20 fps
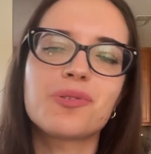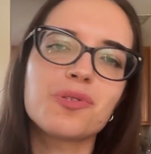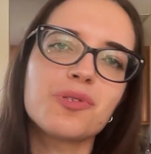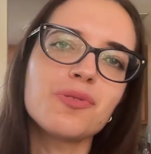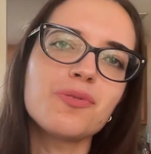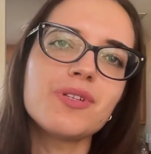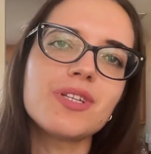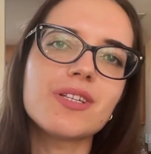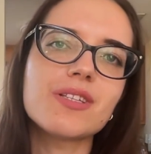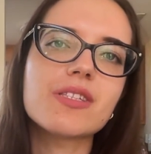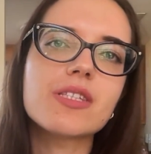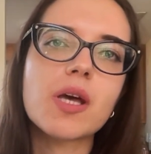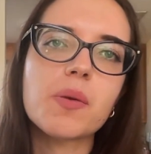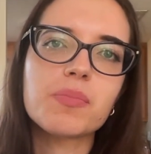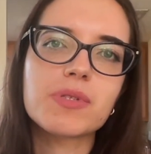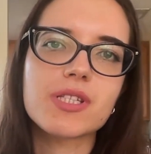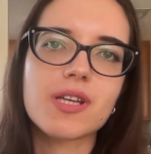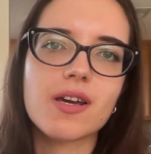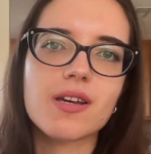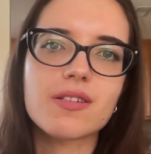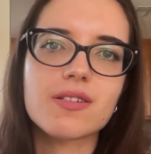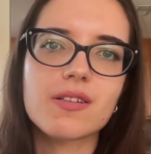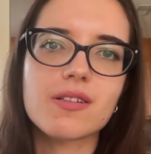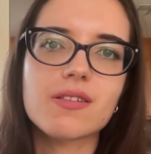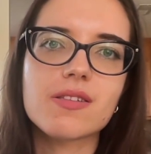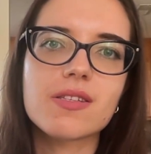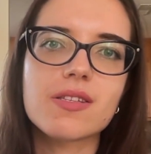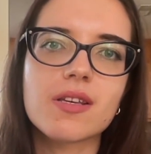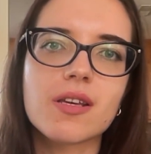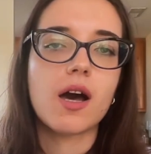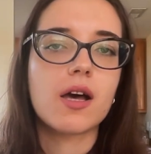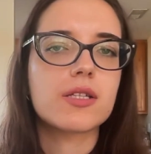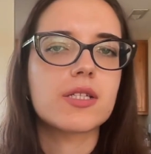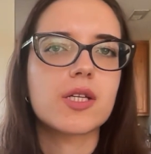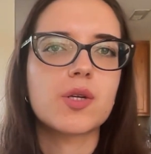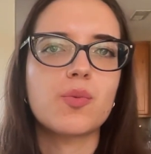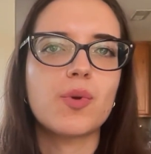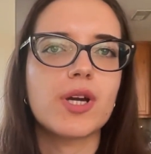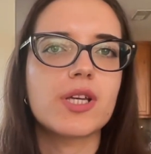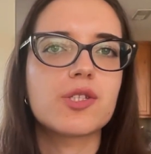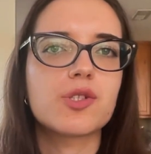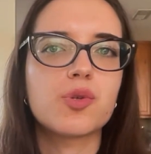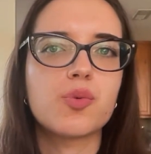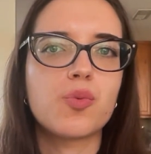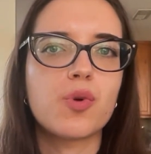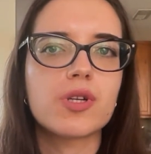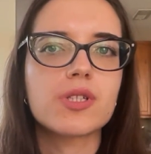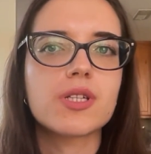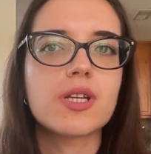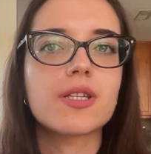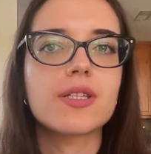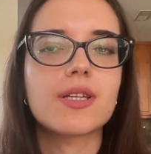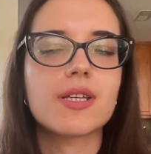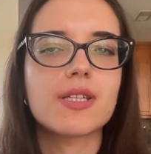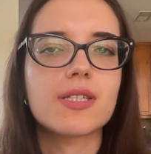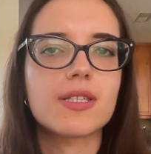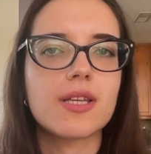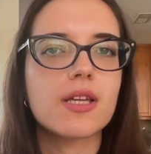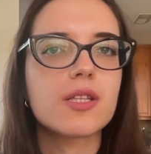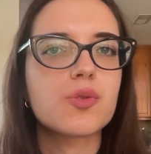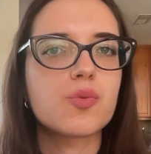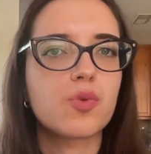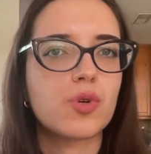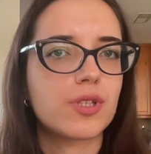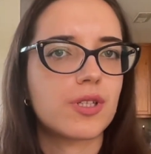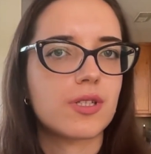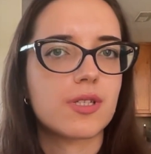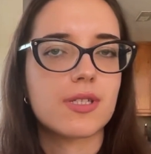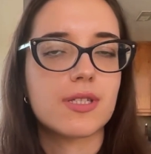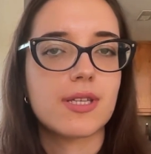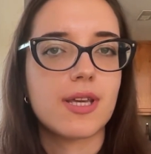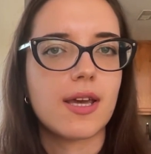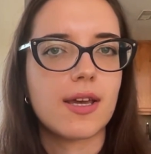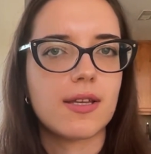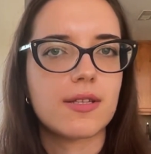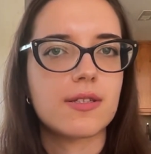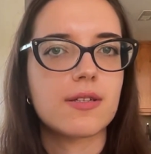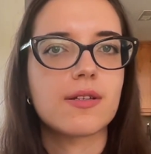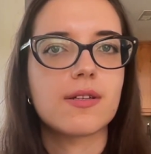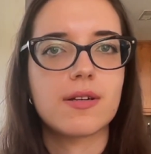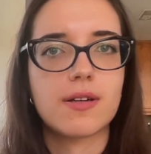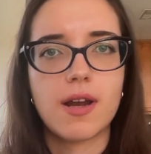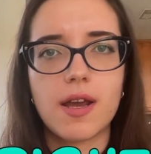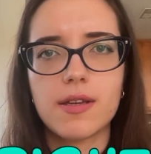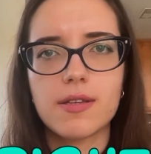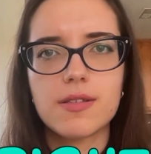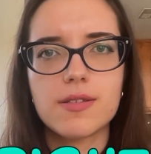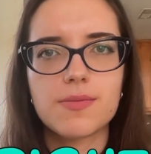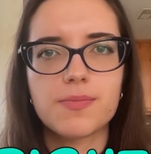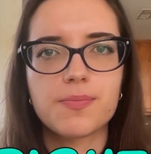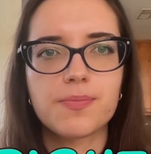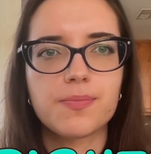you do need subtitles, otherwise you won't understand what is said, right?